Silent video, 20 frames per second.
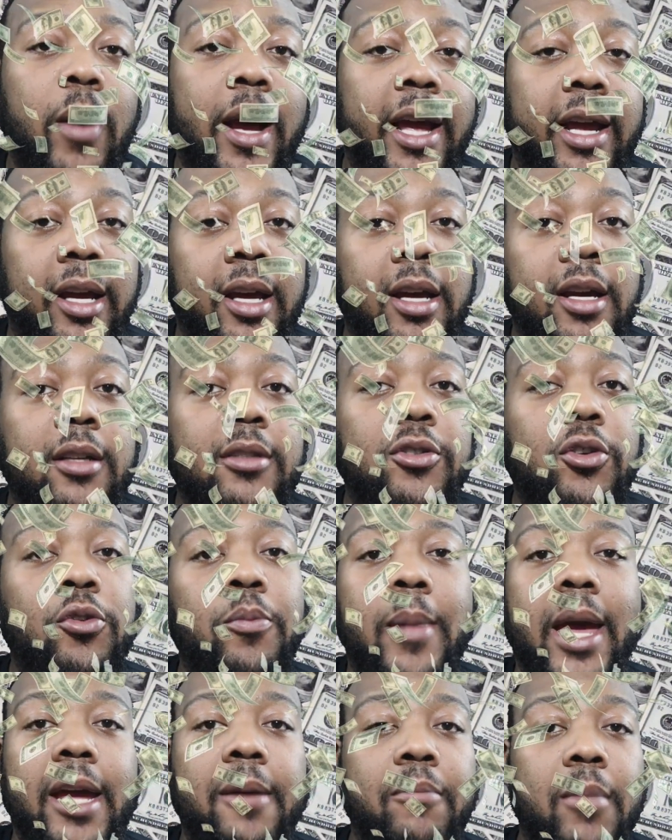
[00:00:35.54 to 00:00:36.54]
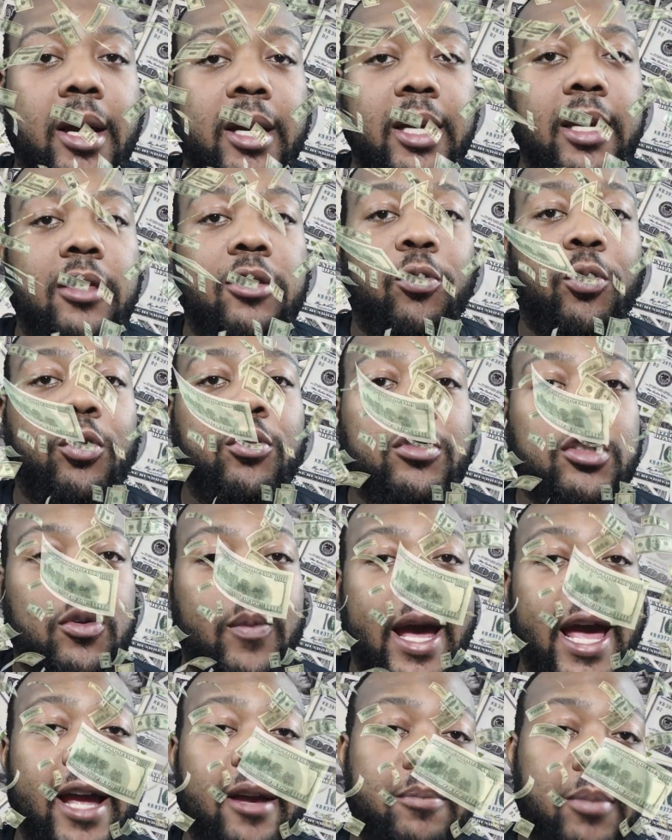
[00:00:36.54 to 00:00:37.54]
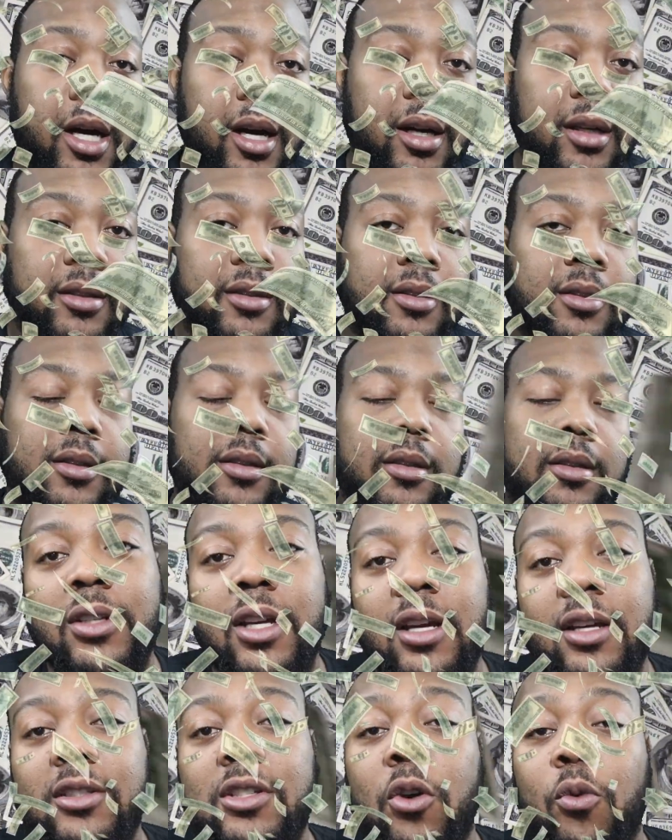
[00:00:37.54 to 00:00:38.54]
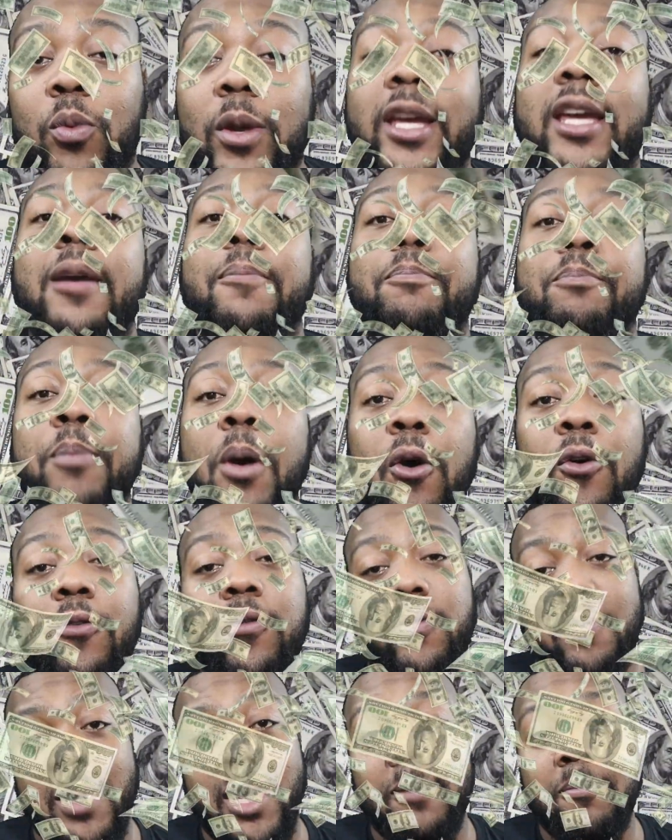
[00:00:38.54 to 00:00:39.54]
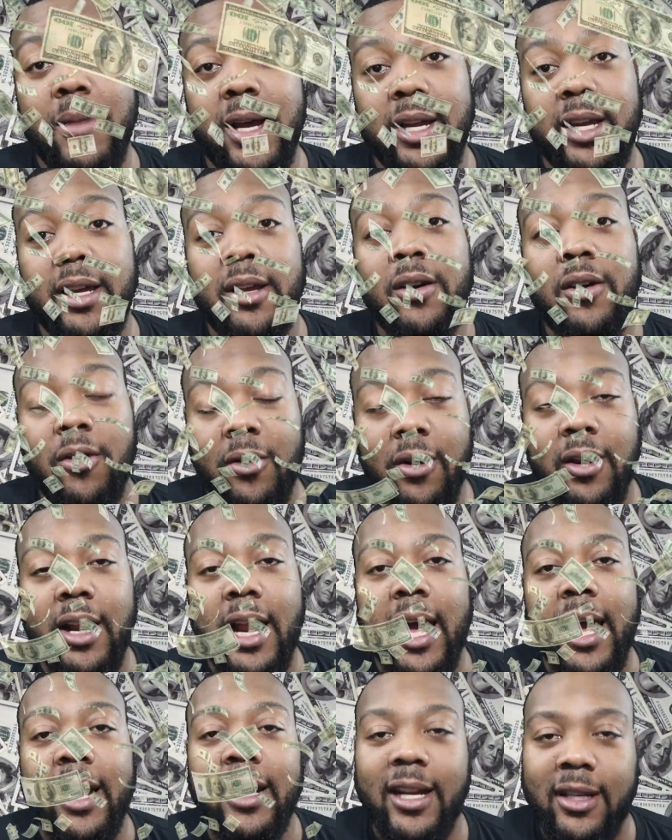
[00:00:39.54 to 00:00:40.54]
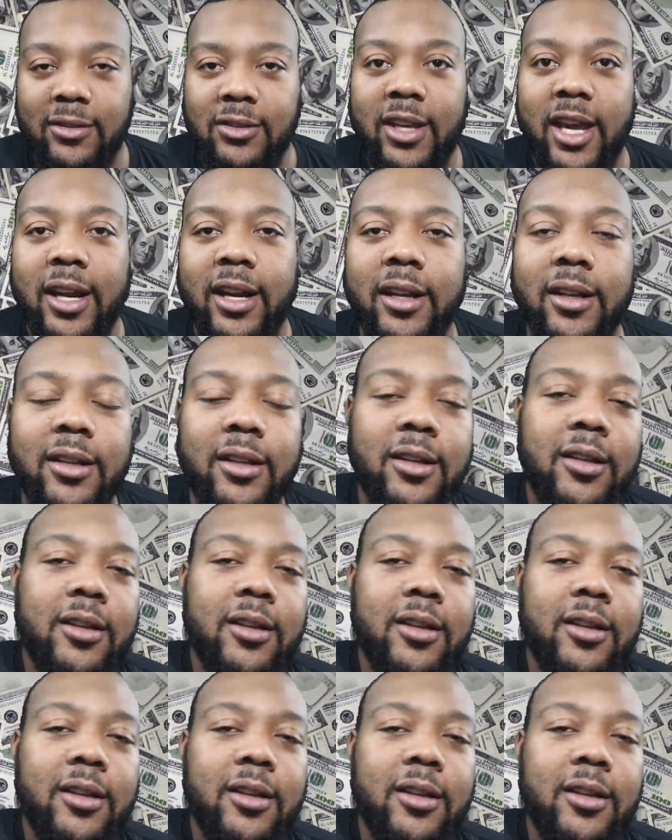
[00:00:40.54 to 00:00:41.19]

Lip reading: way to make money through Swagbucks, so we can both make money online. Let's get it.